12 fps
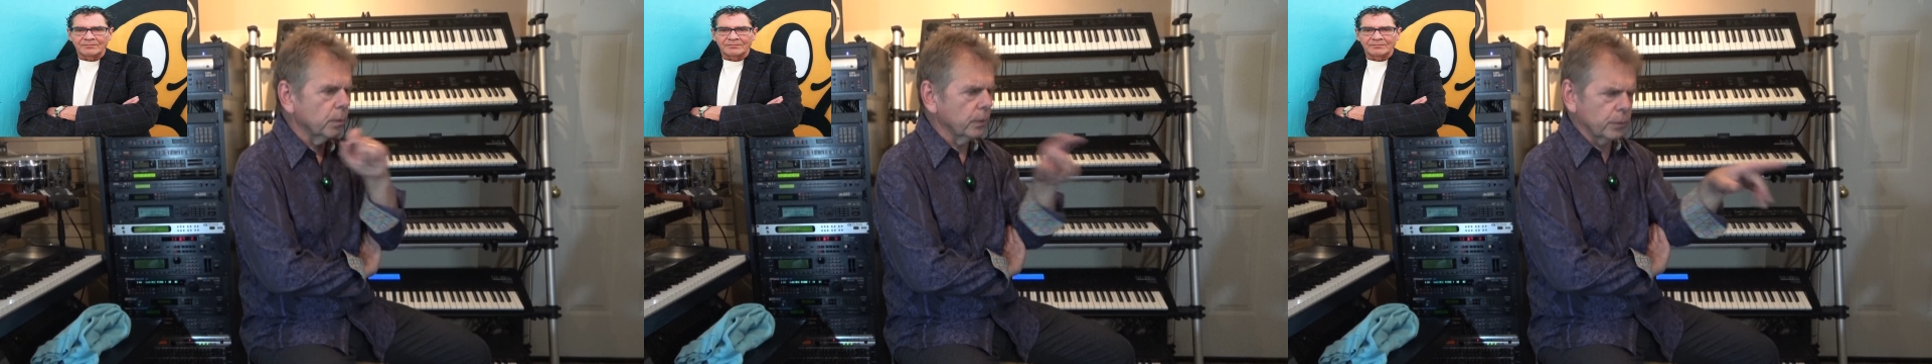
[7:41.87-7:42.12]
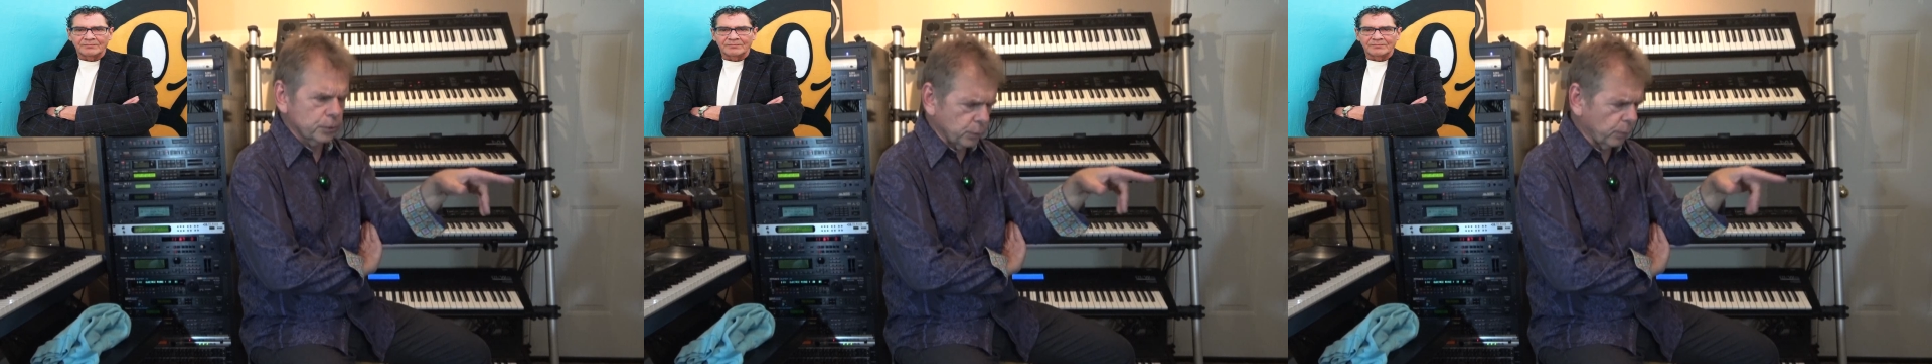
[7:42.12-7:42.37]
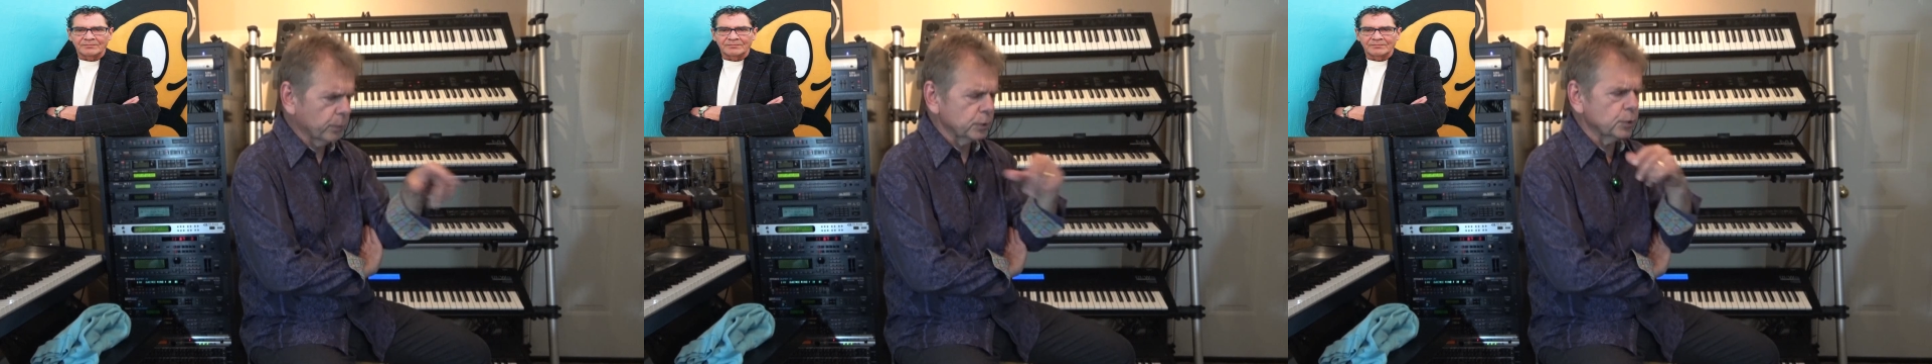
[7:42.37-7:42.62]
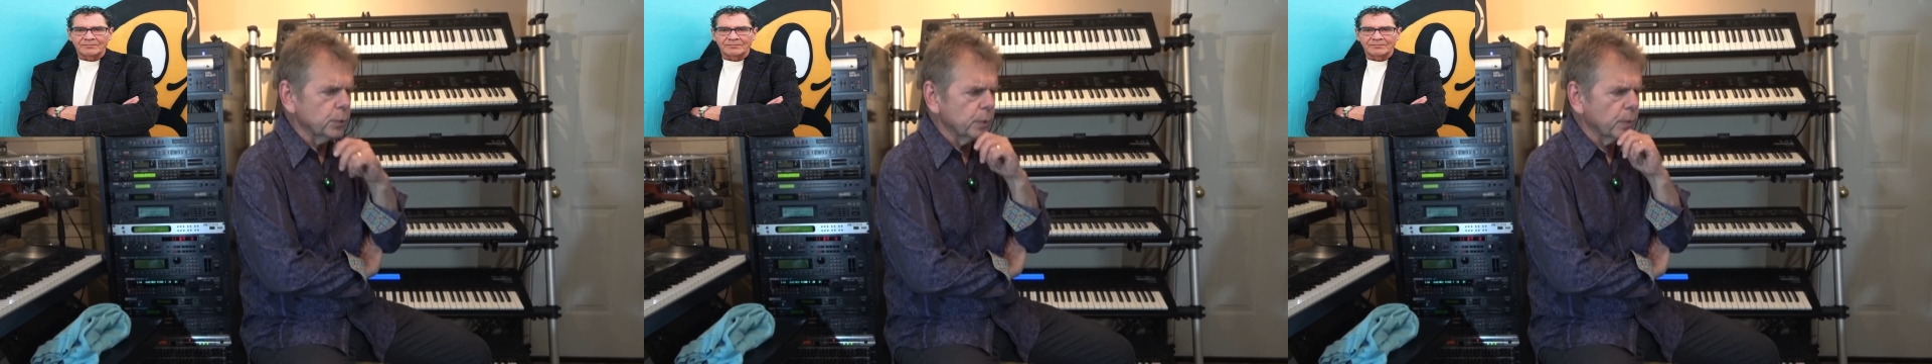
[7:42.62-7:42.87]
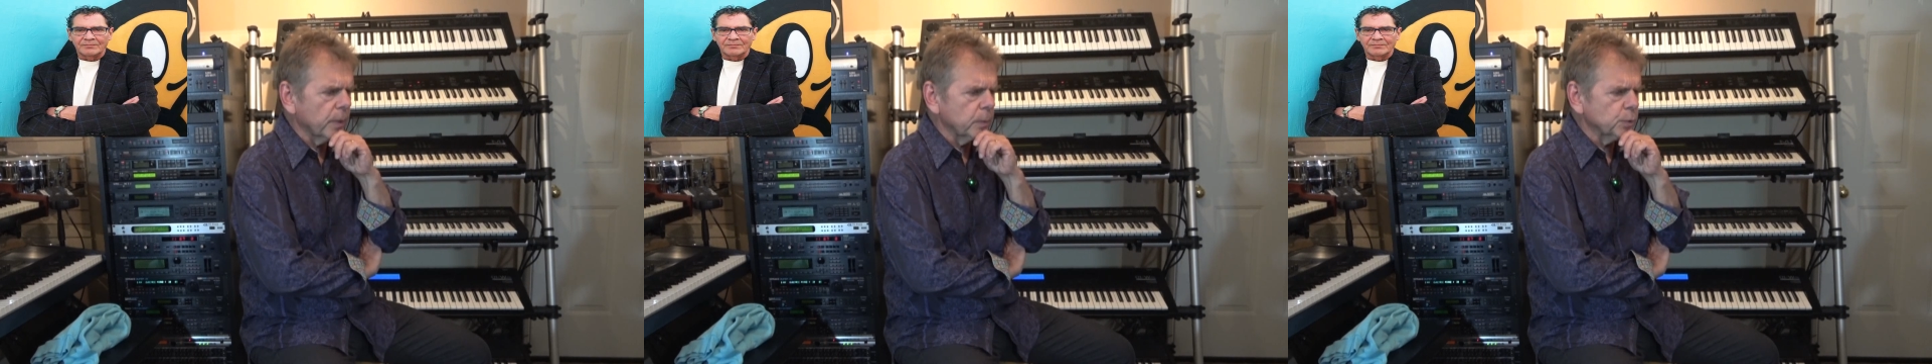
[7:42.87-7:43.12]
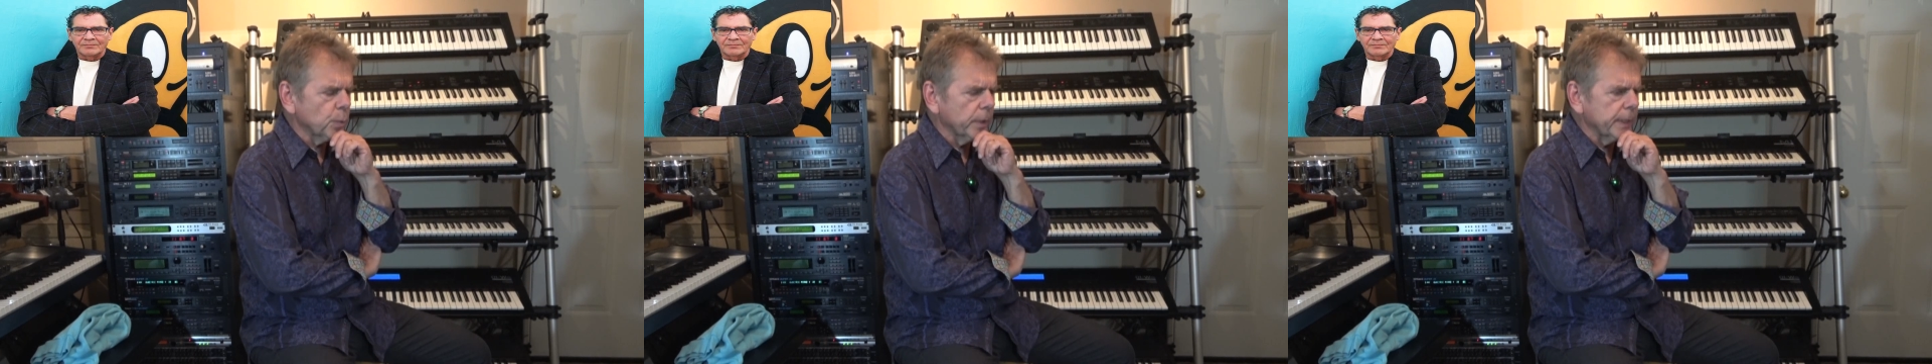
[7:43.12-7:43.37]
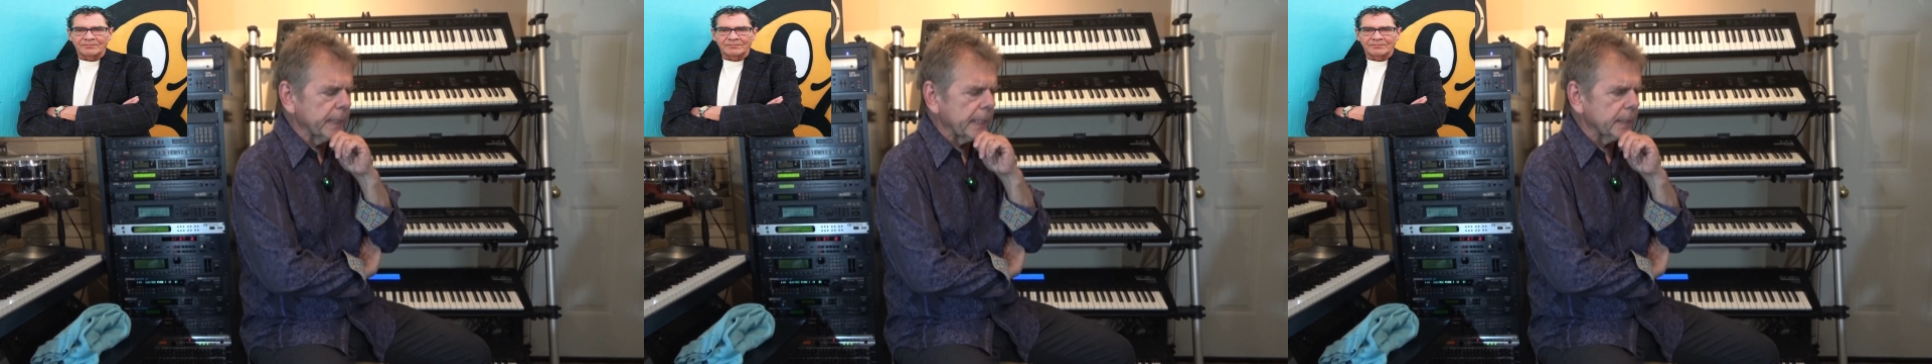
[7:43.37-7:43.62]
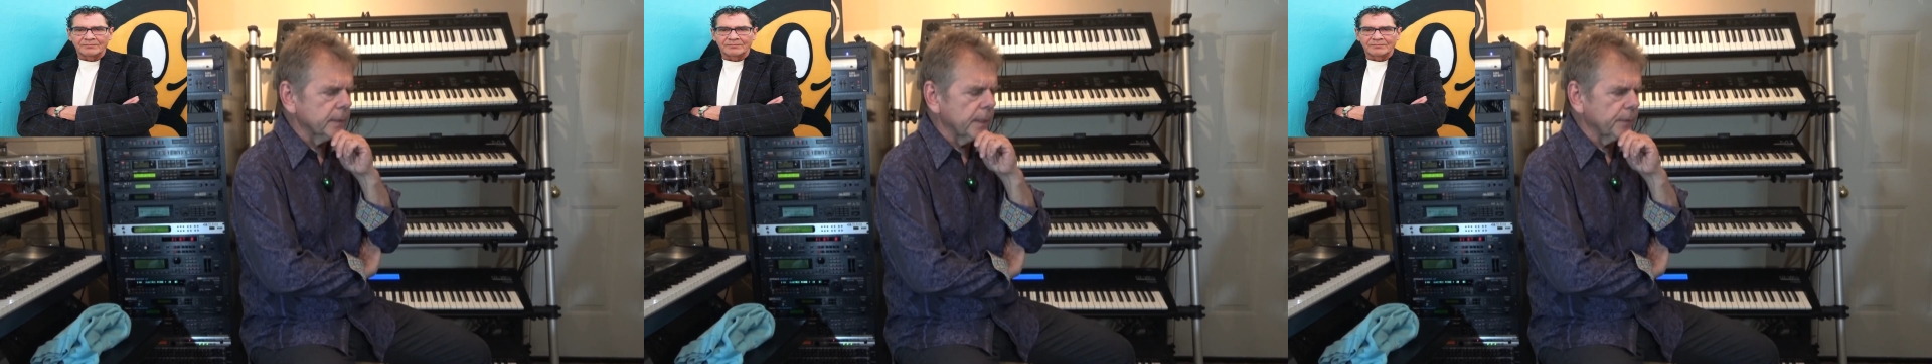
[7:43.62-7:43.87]
well, the studio I was working
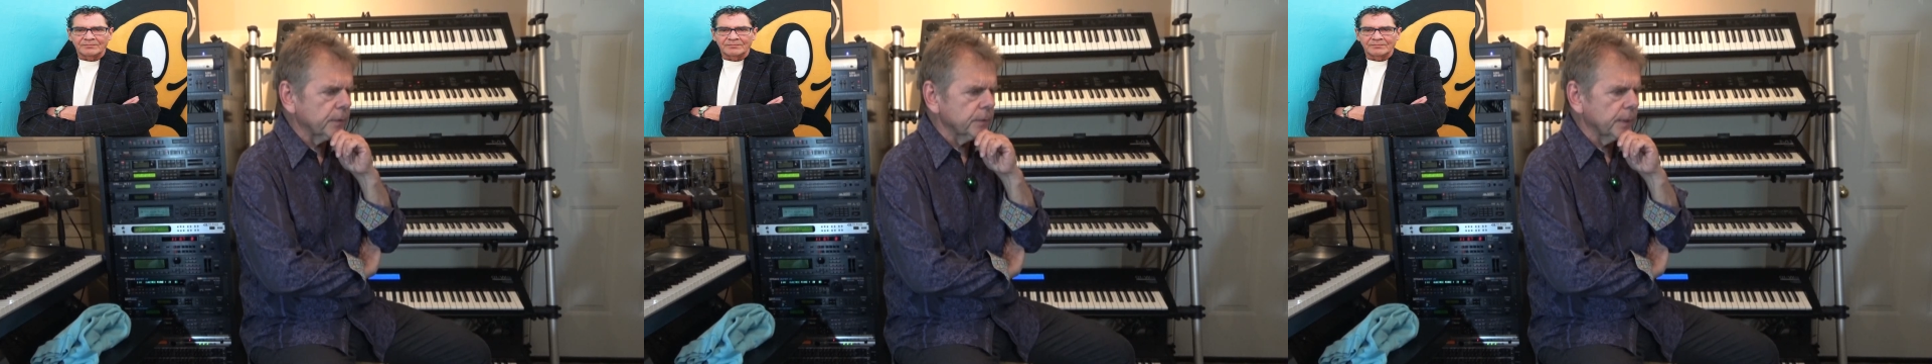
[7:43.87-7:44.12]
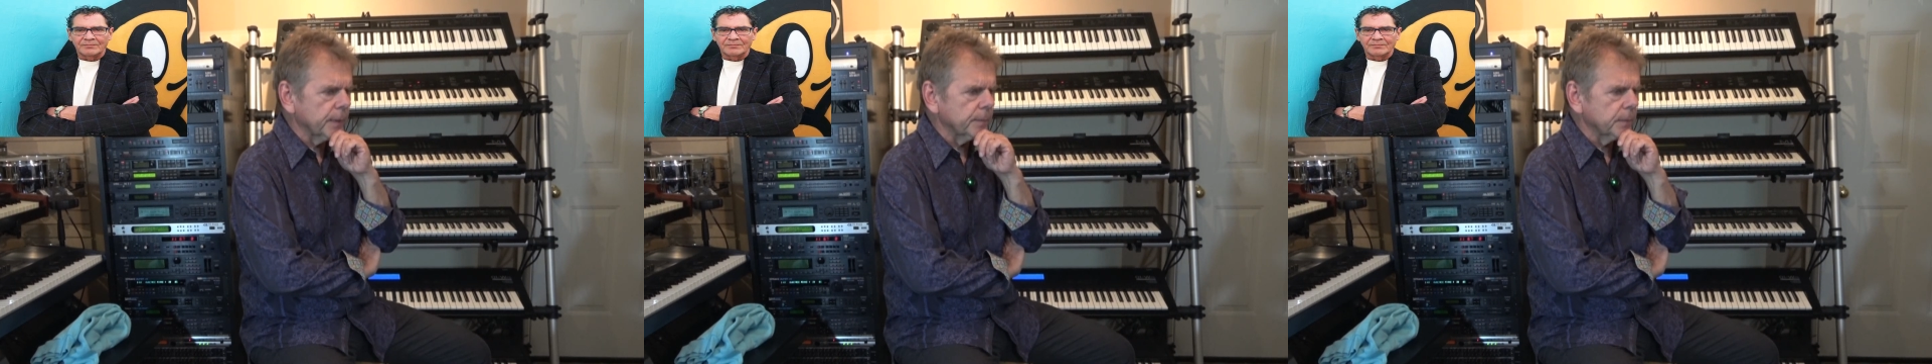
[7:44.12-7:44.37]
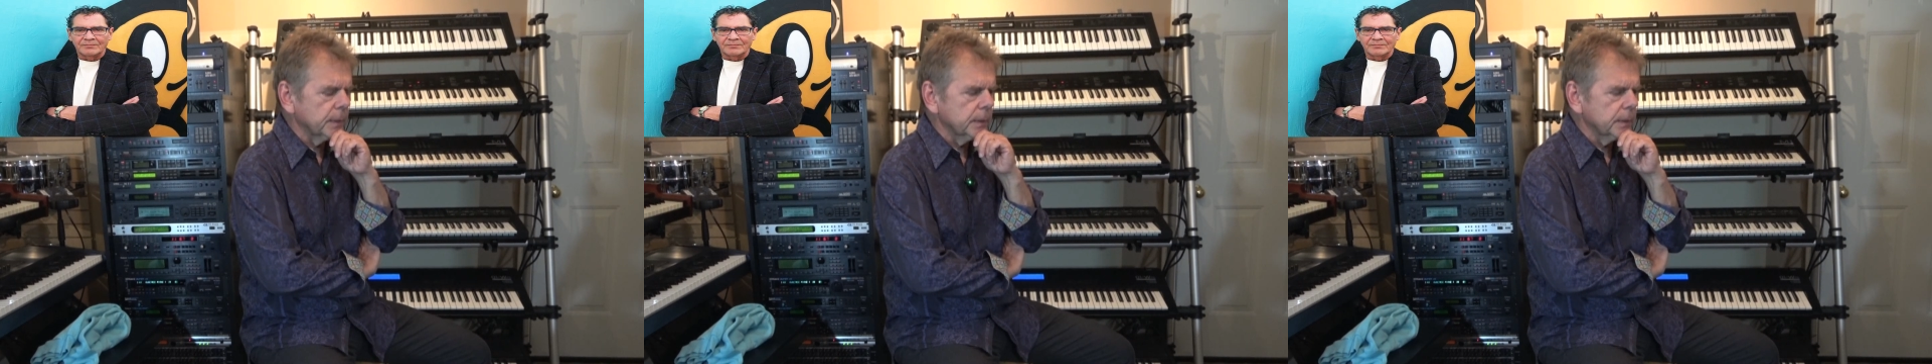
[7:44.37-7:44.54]
at the time